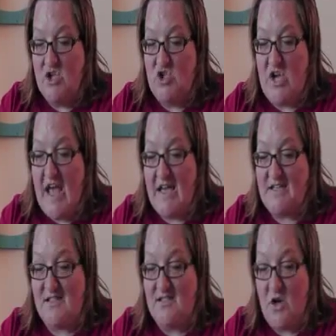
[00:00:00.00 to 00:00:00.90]
Jack
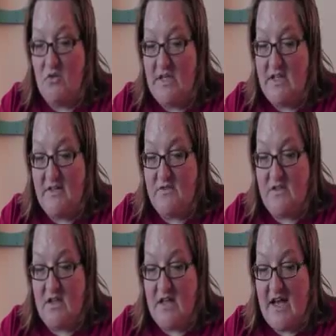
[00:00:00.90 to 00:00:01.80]
slowly lifted
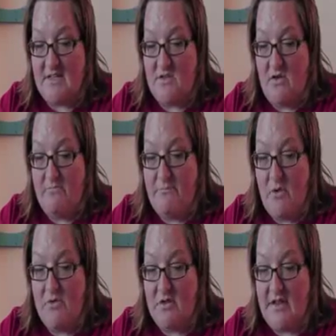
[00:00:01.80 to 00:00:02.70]
the glass on
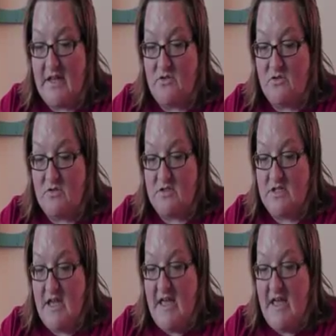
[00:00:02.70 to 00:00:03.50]
both the lanterns.